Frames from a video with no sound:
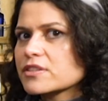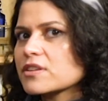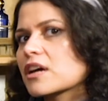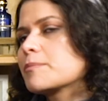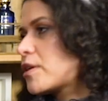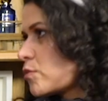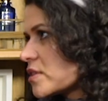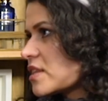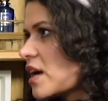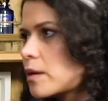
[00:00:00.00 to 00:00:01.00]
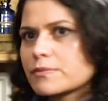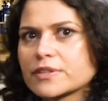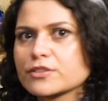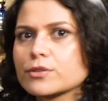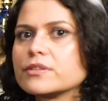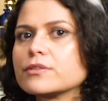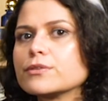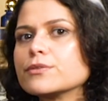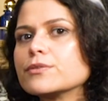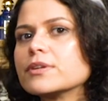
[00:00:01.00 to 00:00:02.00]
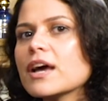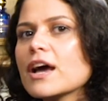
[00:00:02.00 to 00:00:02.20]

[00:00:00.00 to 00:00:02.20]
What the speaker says: to talk about was the Obvious Oud.